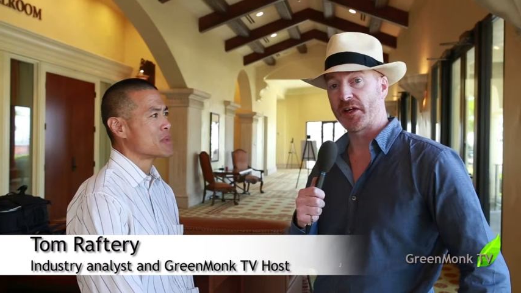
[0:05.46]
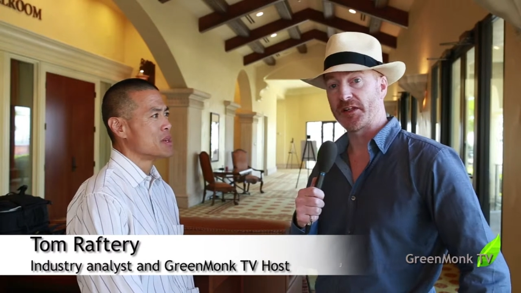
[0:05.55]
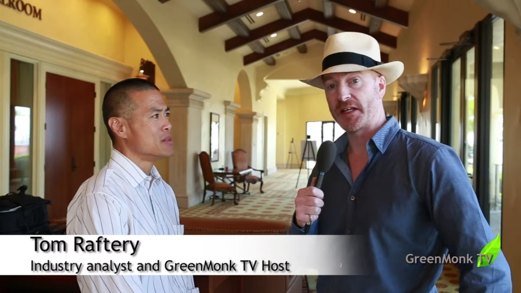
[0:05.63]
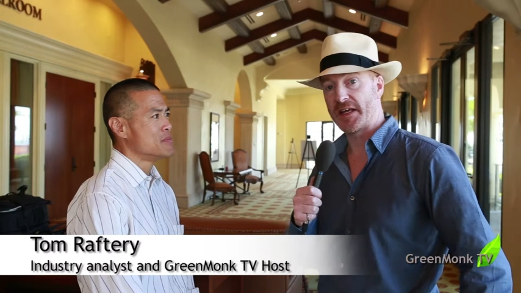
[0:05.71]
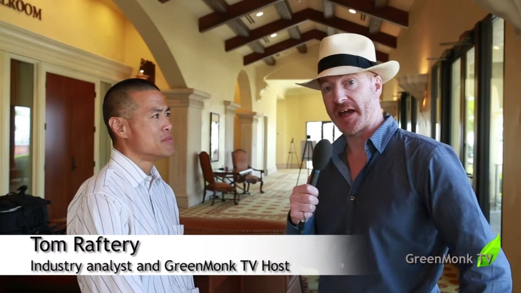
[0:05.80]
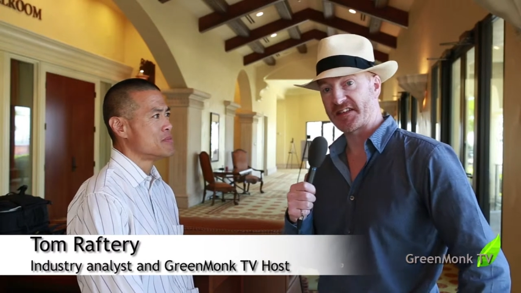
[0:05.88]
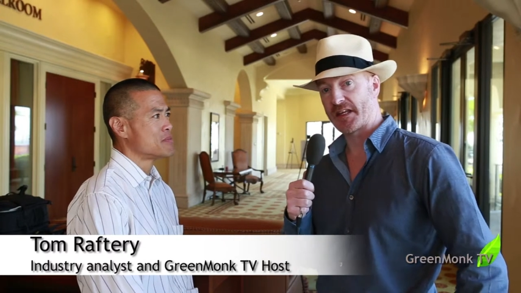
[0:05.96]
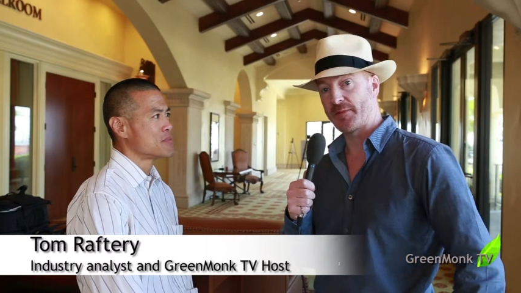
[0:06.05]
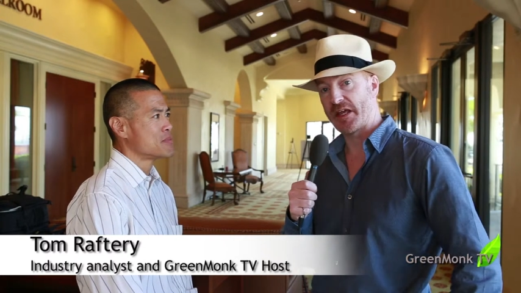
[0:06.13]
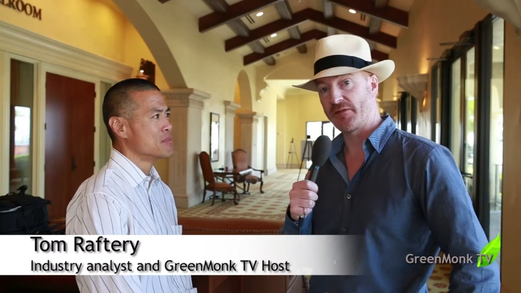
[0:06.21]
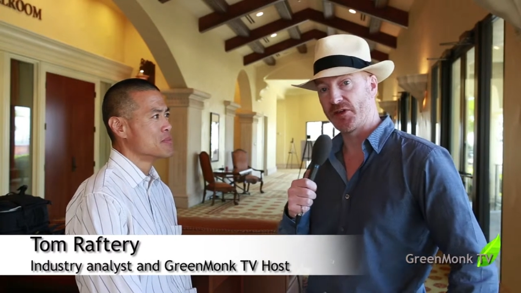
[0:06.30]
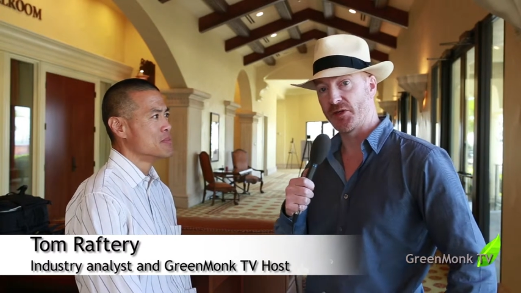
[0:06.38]
Speaker 1: We are at the S
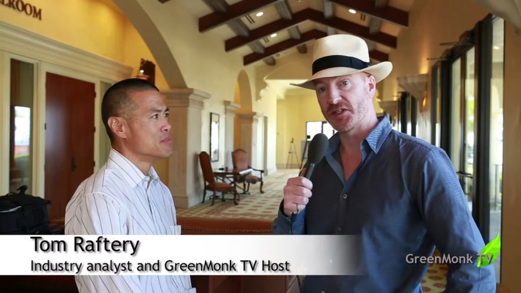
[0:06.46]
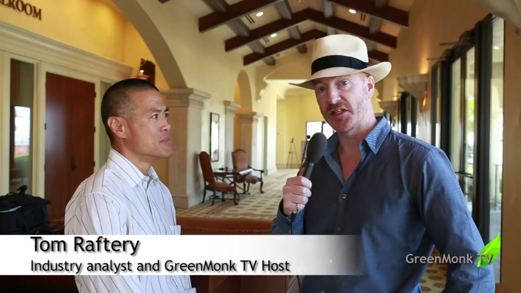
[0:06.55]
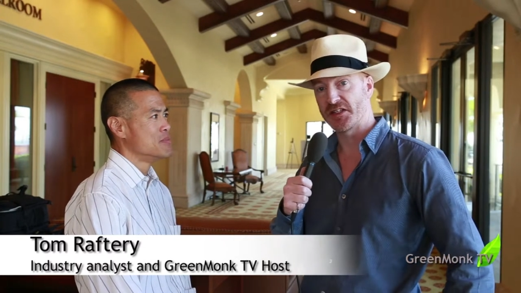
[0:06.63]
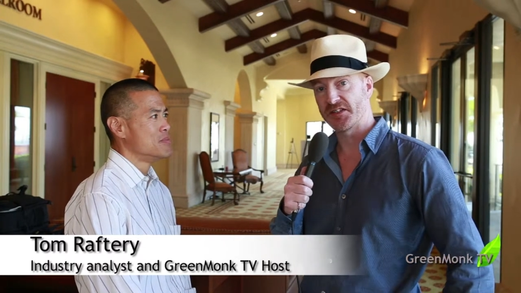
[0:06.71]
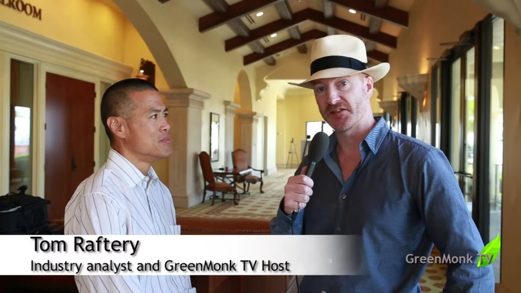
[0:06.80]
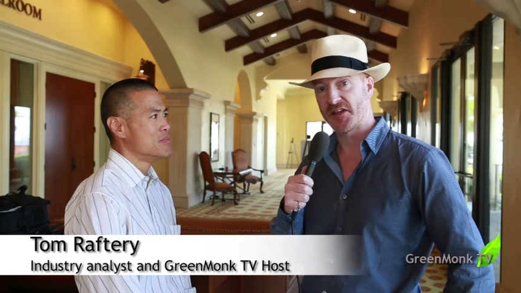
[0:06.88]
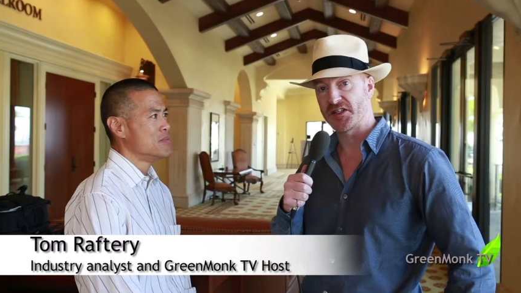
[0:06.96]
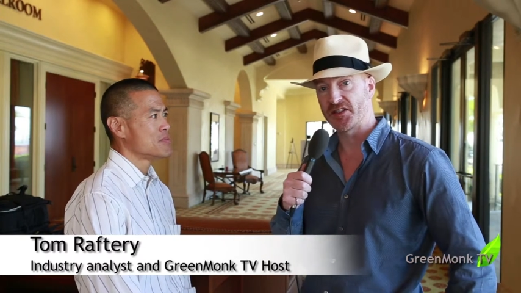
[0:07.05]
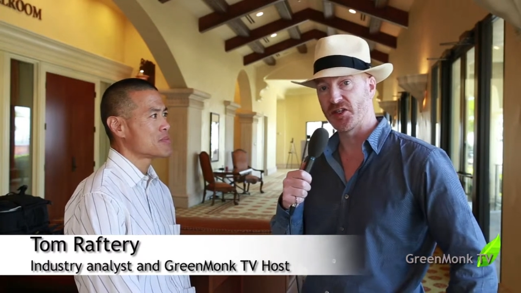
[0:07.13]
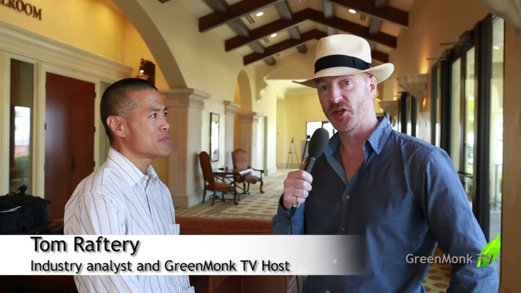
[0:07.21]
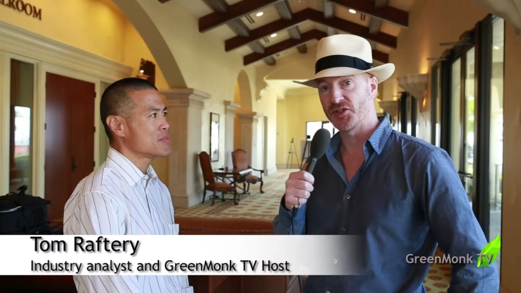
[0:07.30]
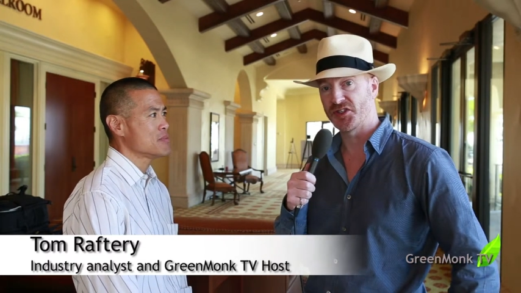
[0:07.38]
A P for Utilities
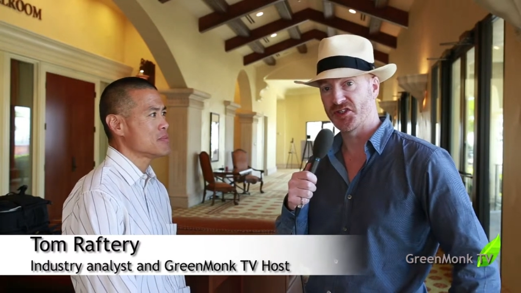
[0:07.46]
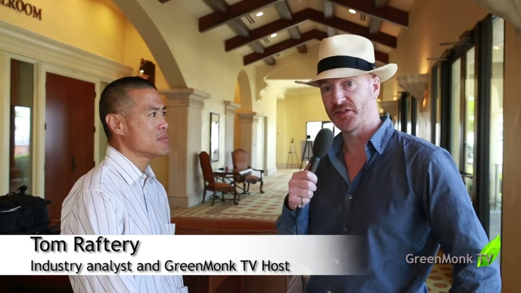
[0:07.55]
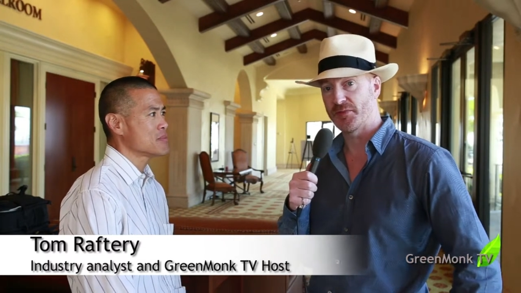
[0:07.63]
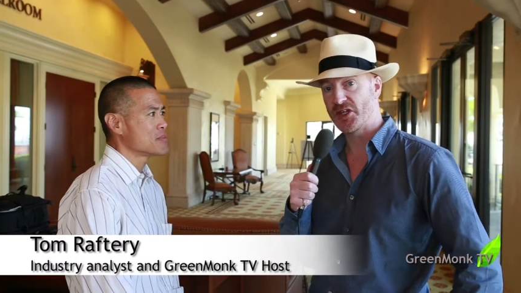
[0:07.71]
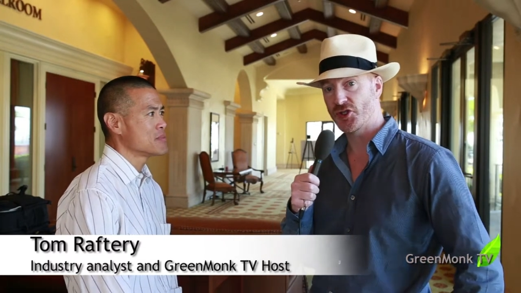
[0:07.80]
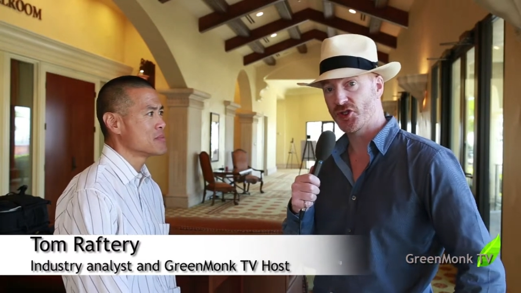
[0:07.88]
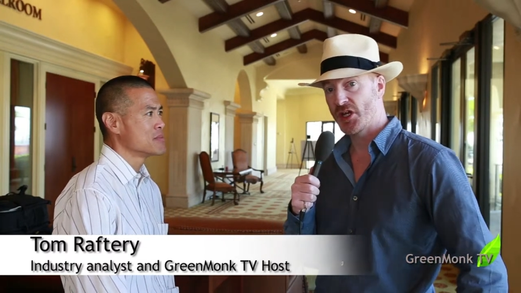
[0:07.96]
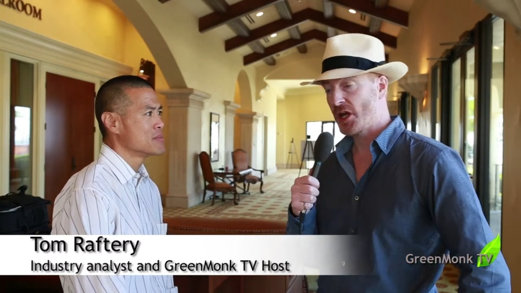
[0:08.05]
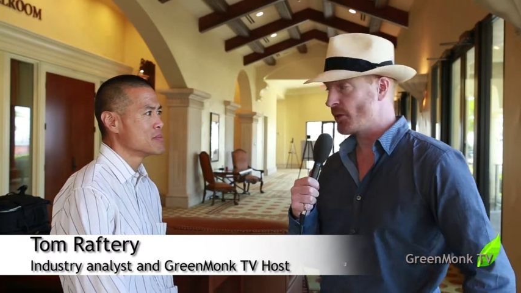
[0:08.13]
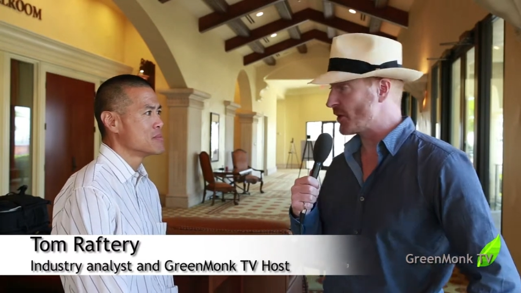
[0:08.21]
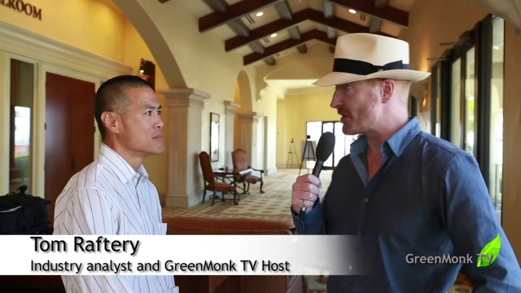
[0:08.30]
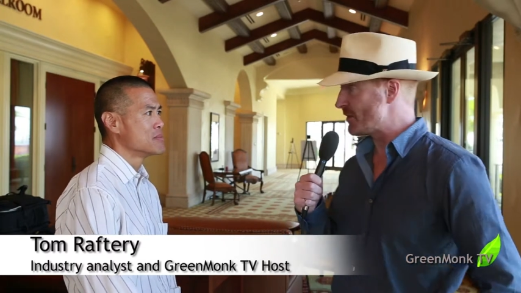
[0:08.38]
event in Huntington Beach.
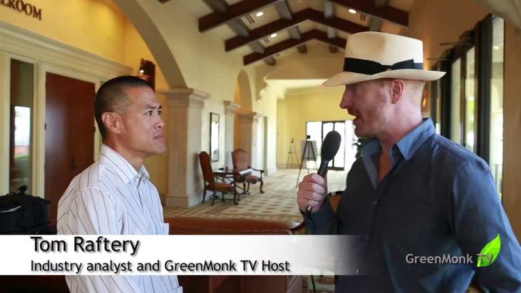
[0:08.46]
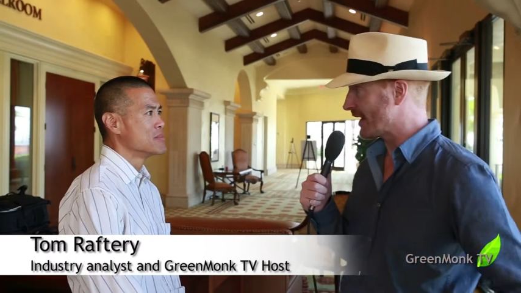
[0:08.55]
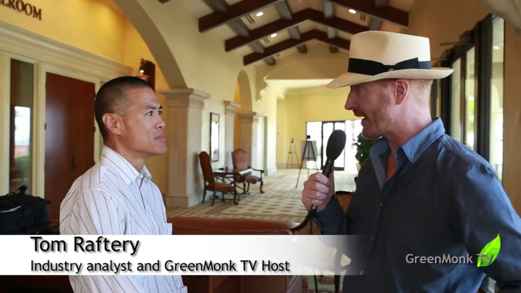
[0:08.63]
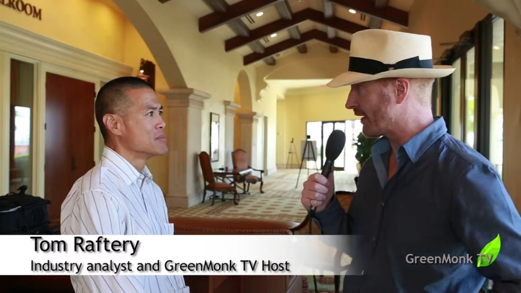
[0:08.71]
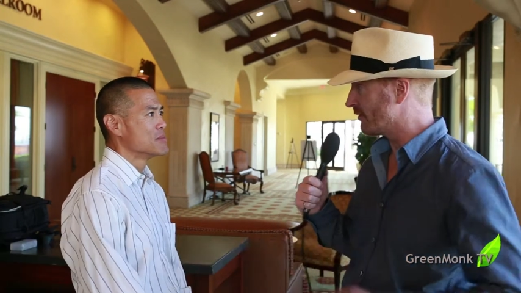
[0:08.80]
With me I